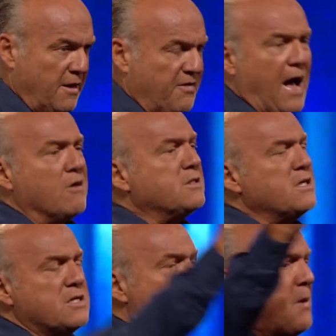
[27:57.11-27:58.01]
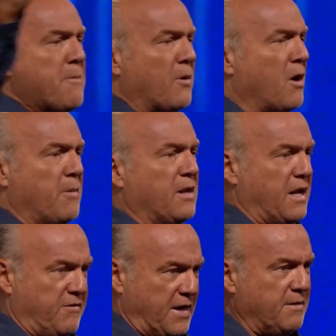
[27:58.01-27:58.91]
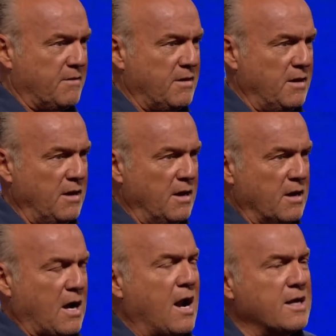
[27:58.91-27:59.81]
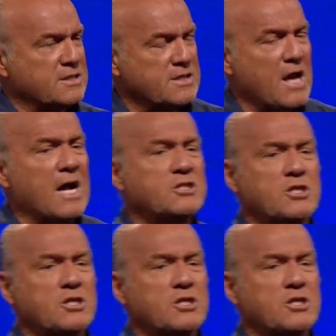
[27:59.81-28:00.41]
Thousands of people are believing. God is not